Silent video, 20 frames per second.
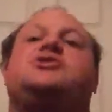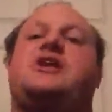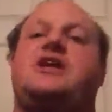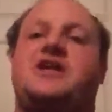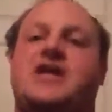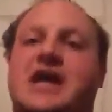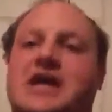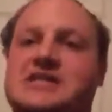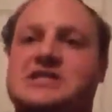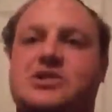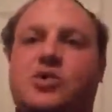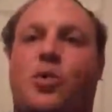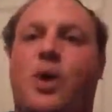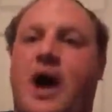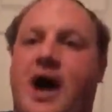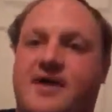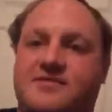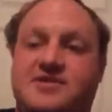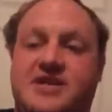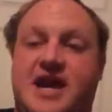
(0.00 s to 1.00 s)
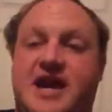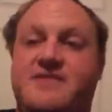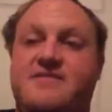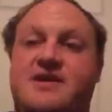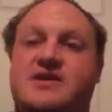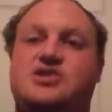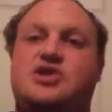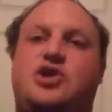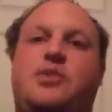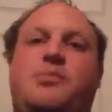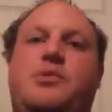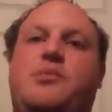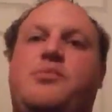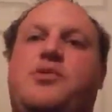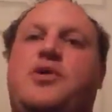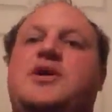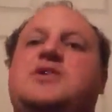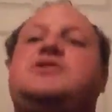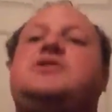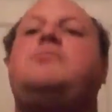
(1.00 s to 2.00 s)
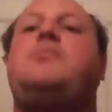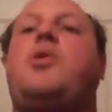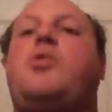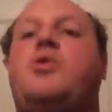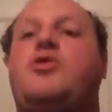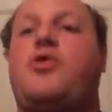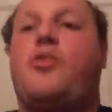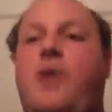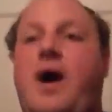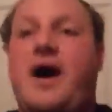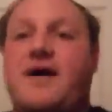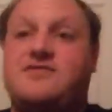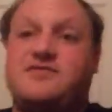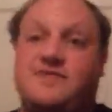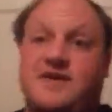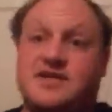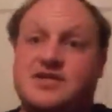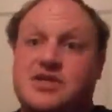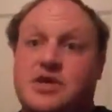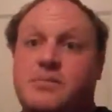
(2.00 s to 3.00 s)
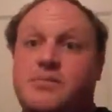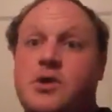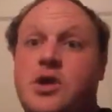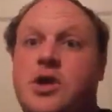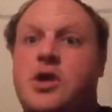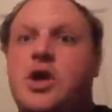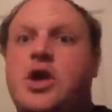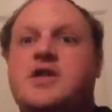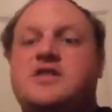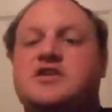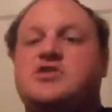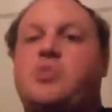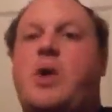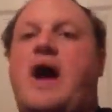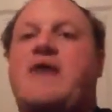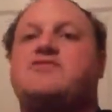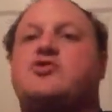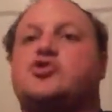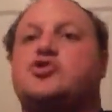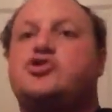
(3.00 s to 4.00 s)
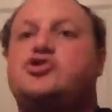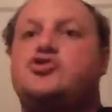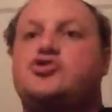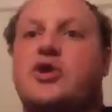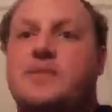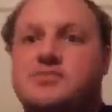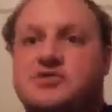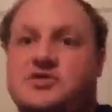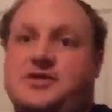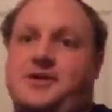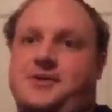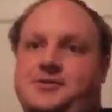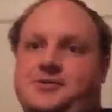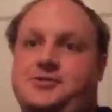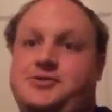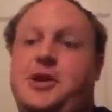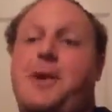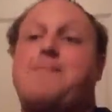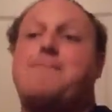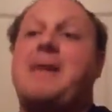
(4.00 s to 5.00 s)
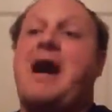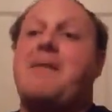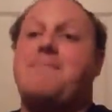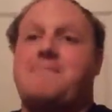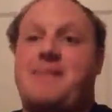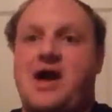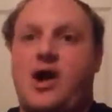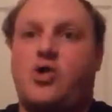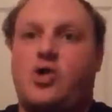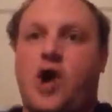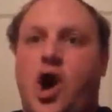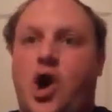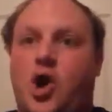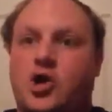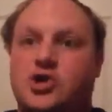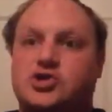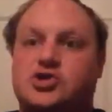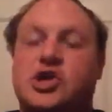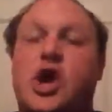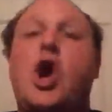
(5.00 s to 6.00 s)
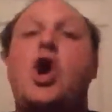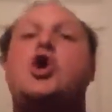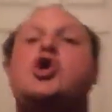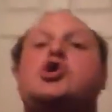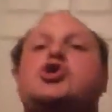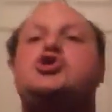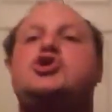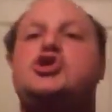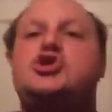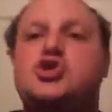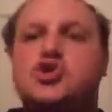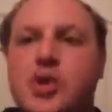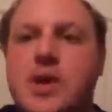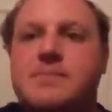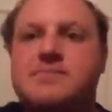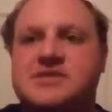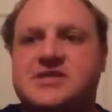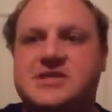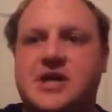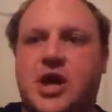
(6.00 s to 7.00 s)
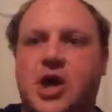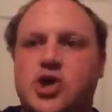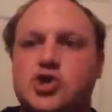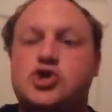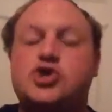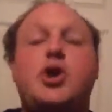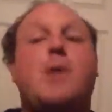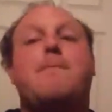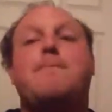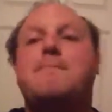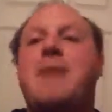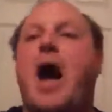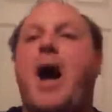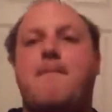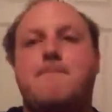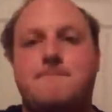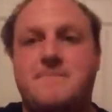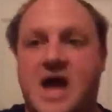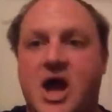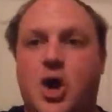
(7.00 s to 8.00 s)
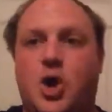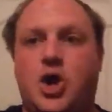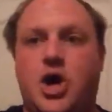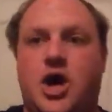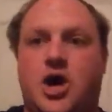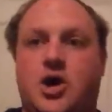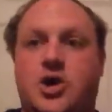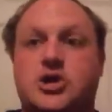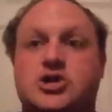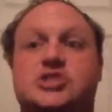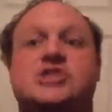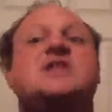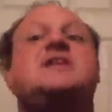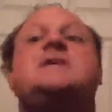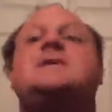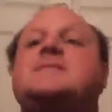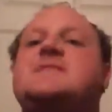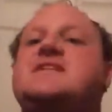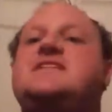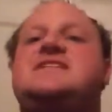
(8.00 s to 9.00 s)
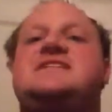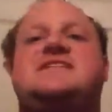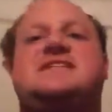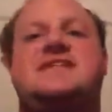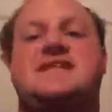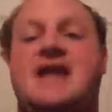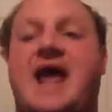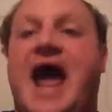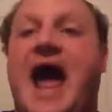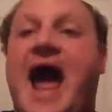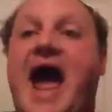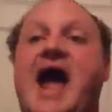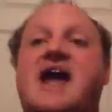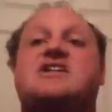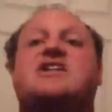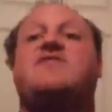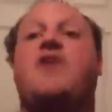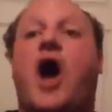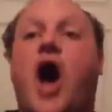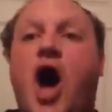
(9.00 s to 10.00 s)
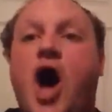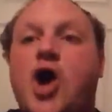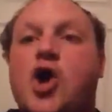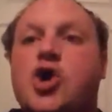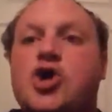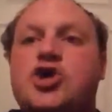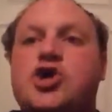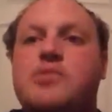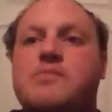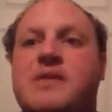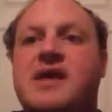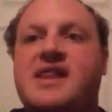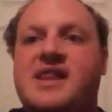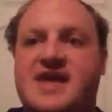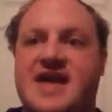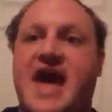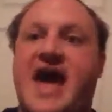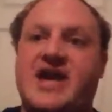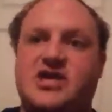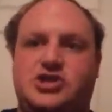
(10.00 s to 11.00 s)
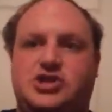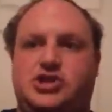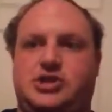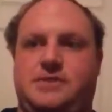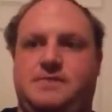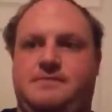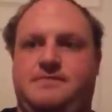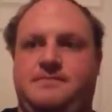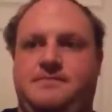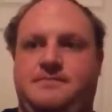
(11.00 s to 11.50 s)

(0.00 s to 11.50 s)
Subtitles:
And yes, the wives can visit them in prison. But when the wives visit them, these wives are strip searched by male guards. Strip searched by male guards. This is an act of utter humiliation.